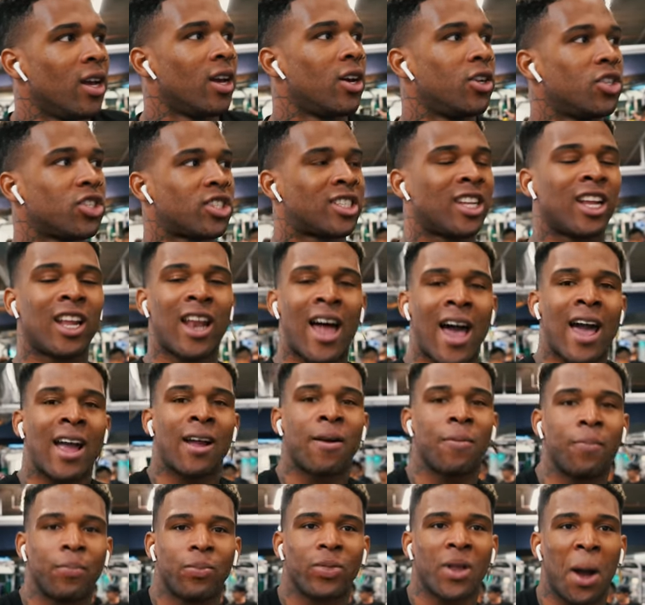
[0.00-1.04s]
You just look like
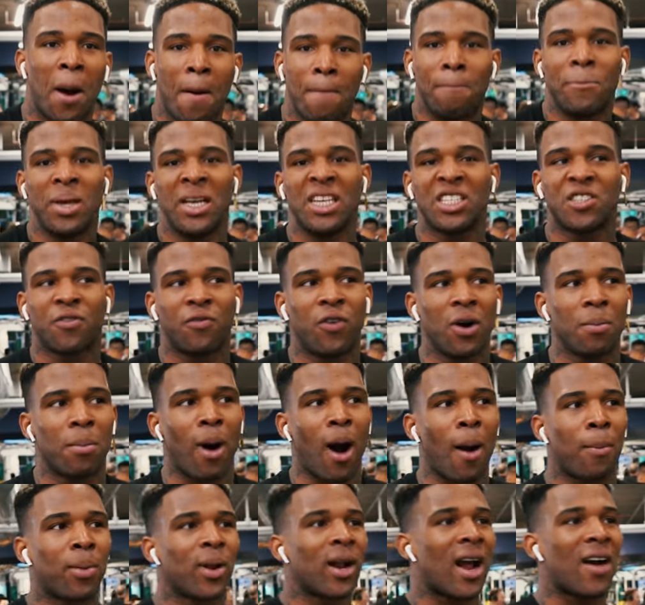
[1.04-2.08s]
a beast
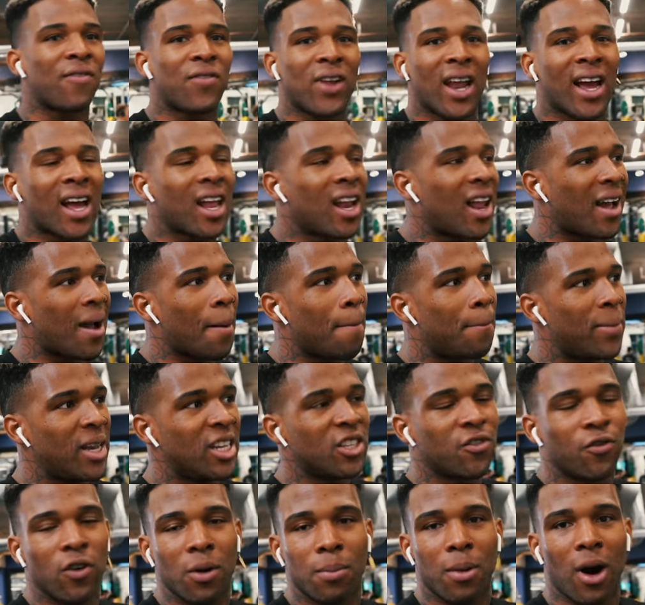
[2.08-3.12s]
football player. I feel like I look like a
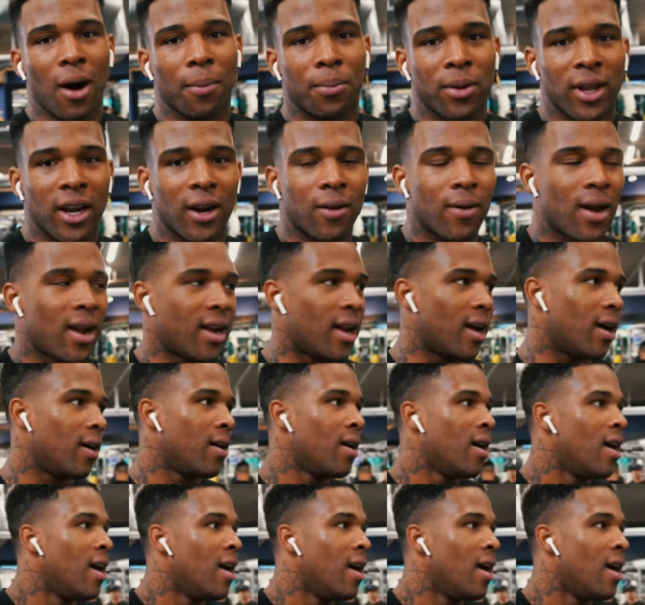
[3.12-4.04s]
beast football player right now.